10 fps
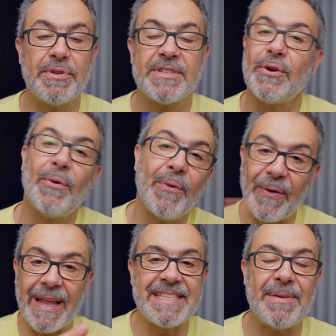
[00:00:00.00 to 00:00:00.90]
So
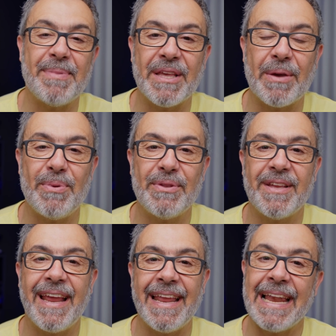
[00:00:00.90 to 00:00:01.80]
let's jump in the
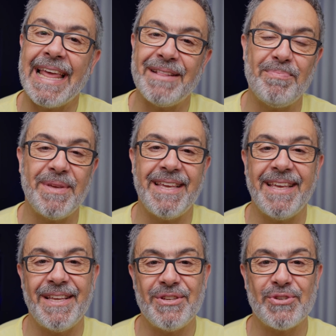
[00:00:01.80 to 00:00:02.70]
computer and let
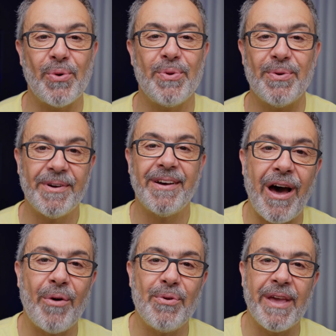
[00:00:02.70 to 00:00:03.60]
me show you
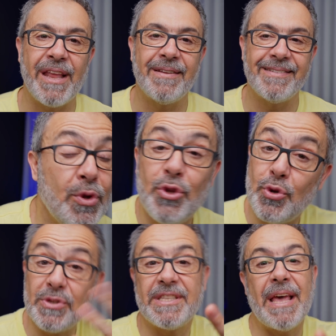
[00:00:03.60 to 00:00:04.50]
how you can
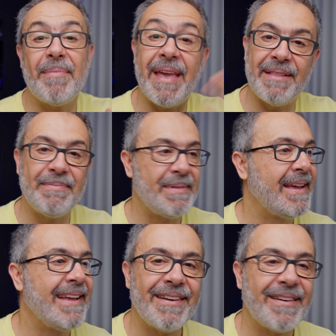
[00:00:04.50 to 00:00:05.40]
use them and
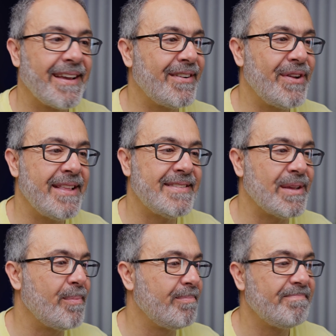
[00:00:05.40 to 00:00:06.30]
create
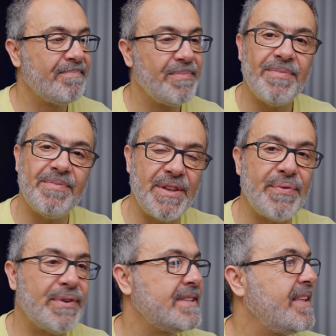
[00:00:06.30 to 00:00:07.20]
some
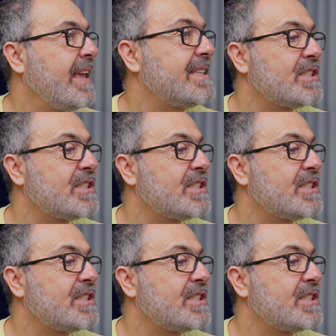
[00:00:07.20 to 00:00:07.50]
different things.